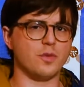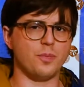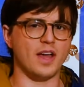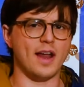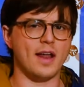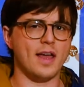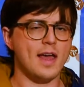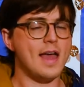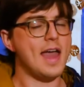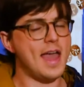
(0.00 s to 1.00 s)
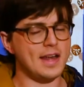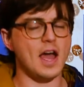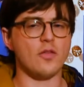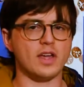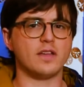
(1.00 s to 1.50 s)
of a plant and
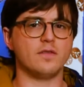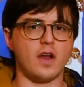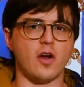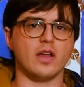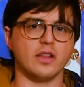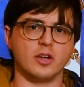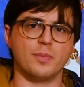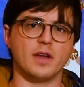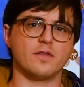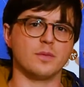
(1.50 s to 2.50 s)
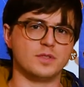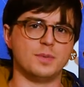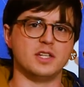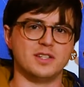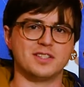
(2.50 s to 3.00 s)
how they can vary a little bit from
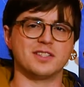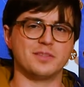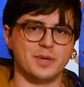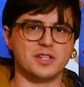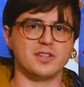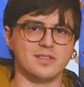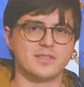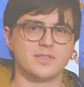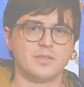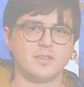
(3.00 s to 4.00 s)
species to species.